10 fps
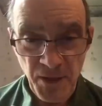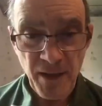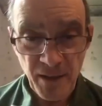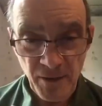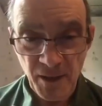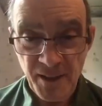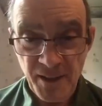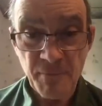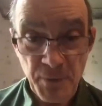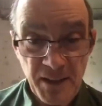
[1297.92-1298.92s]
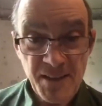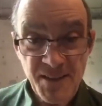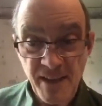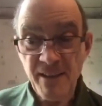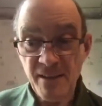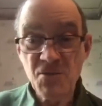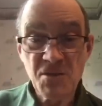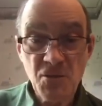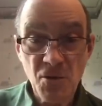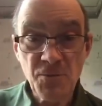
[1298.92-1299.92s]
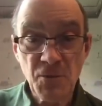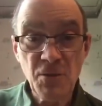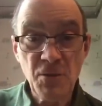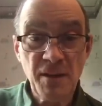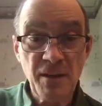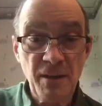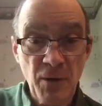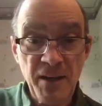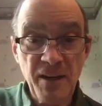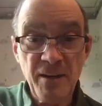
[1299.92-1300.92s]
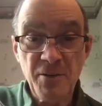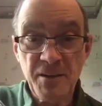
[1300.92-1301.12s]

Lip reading: Yeah, it didn't, but it said here this GUCCIFER 2 did, went in here and